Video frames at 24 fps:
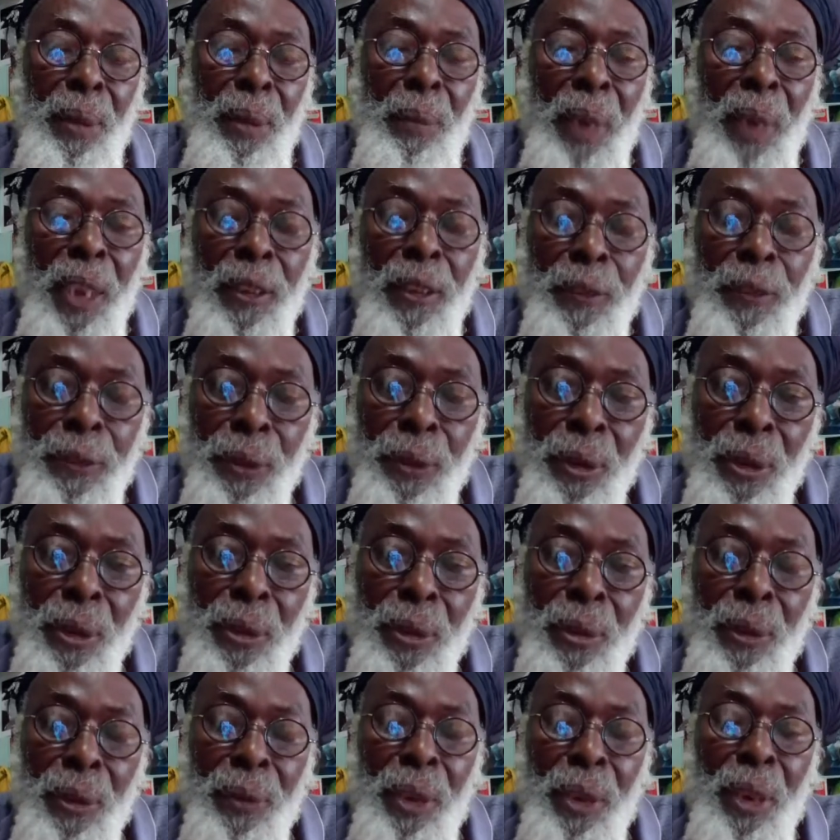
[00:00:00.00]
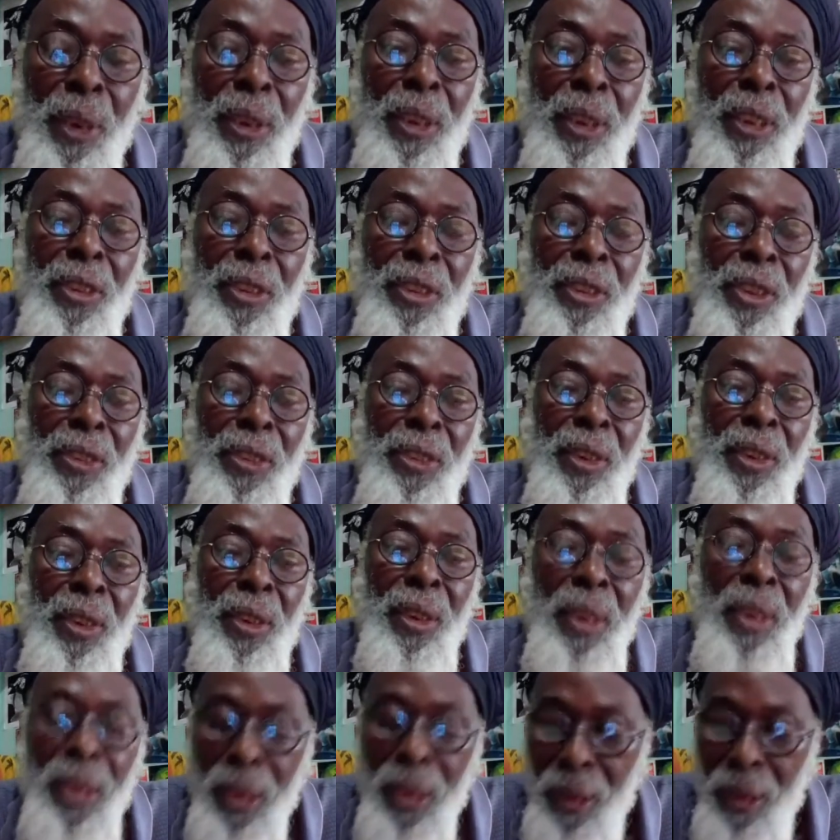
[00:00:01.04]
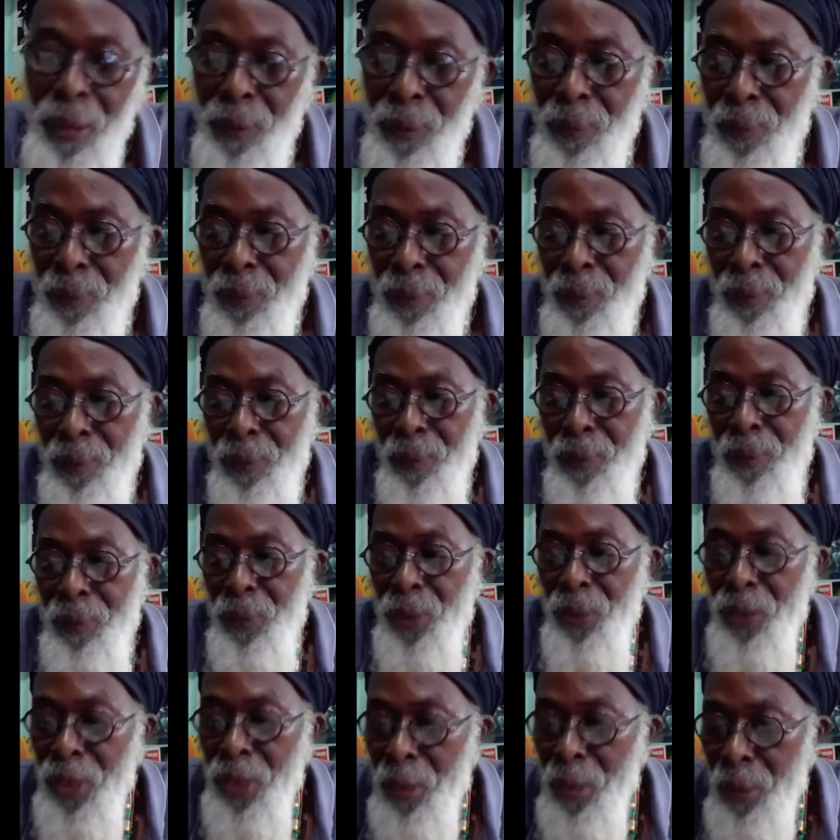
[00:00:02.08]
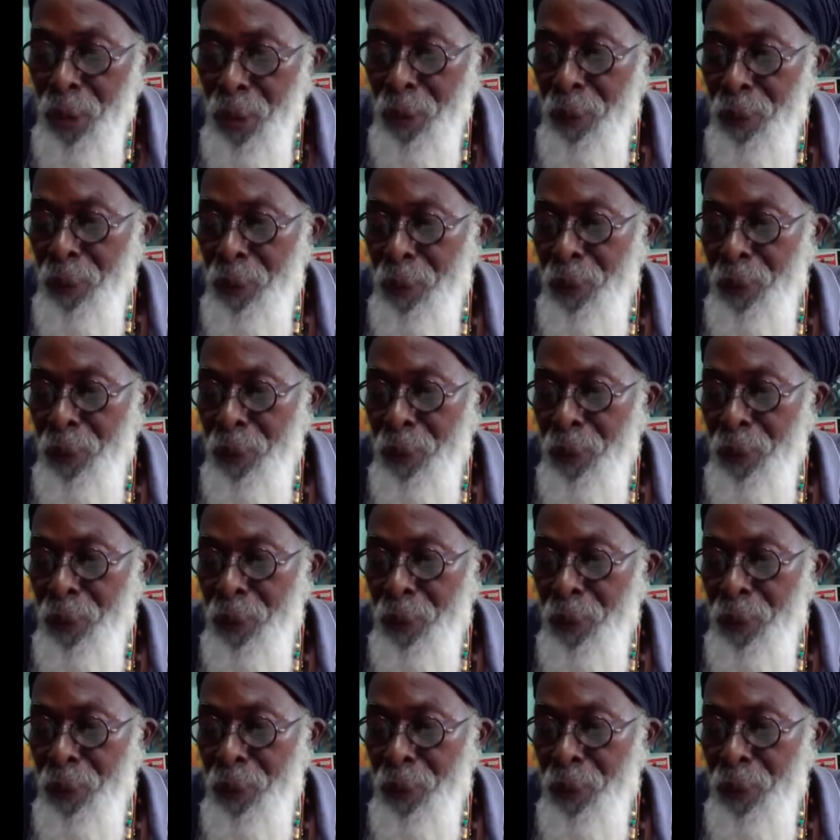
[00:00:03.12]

Be mindful of their ancients in need. You see me?